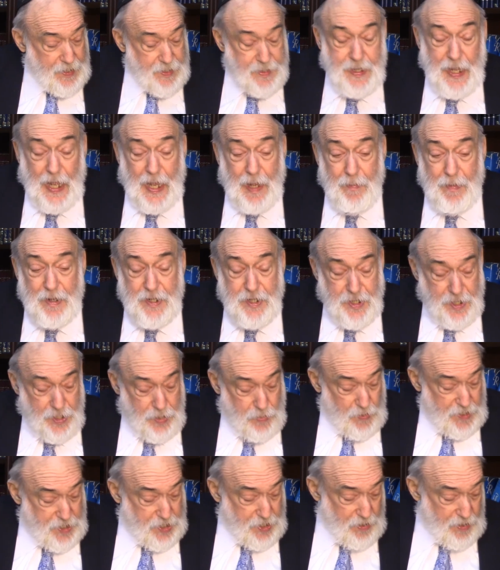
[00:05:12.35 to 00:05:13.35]
damages,
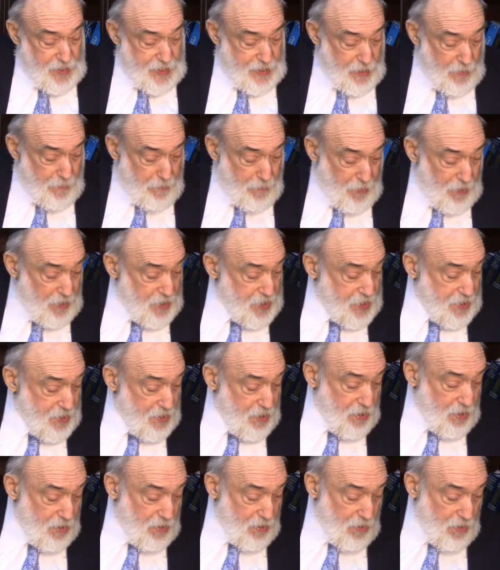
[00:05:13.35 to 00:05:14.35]
which are either
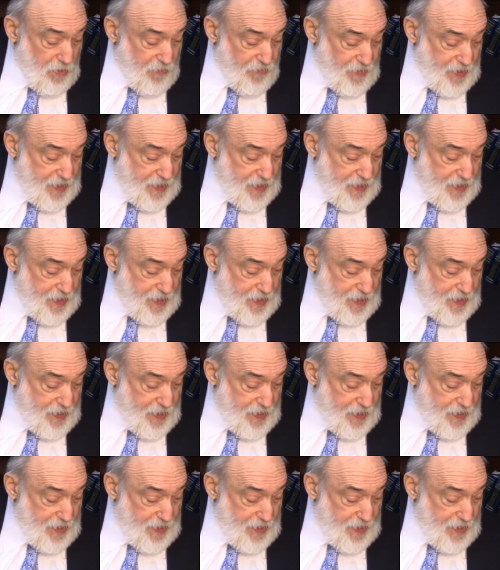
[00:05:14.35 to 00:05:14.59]
personal or